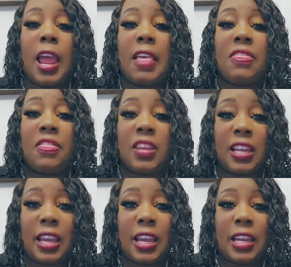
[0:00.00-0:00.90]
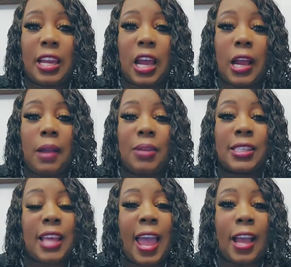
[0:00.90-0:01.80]
and then
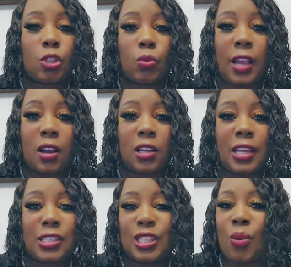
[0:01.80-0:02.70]
it's an actual calculation.